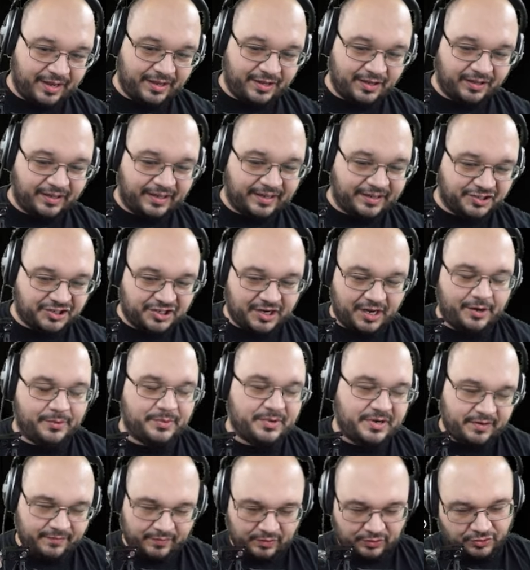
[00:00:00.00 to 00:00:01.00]
You're like, a Shaco would
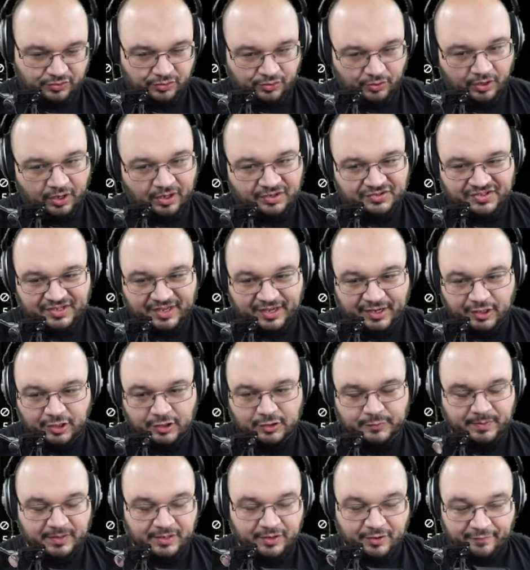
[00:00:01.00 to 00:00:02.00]
give you two dollar
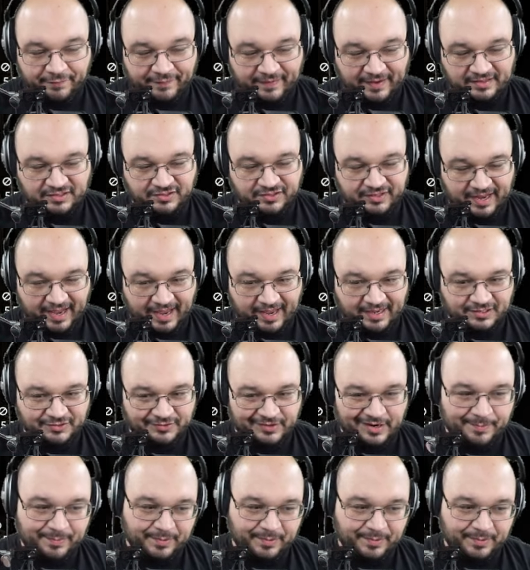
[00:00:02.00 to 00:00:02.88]
skills, but no faster cast rate,